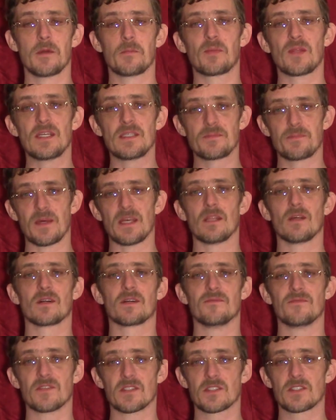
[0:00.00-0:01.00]
Please be
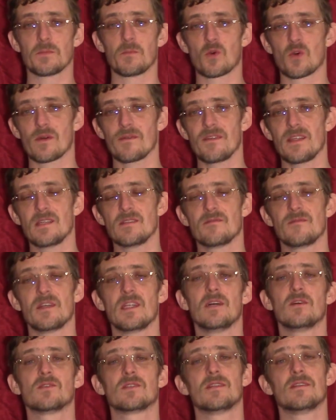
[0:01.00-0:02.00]
looking for some more of these
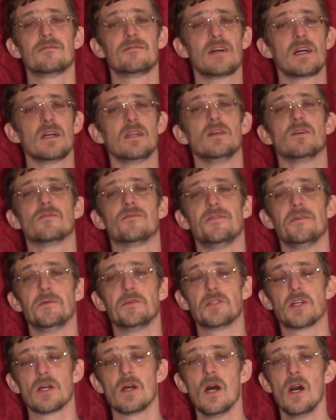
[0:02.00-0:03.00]
videos in the very near
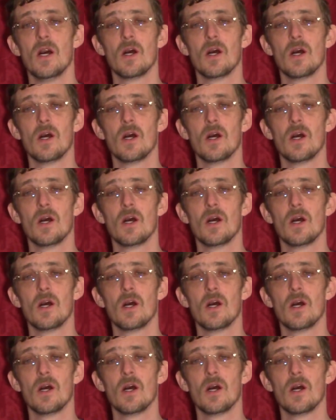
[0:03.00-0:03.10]
future.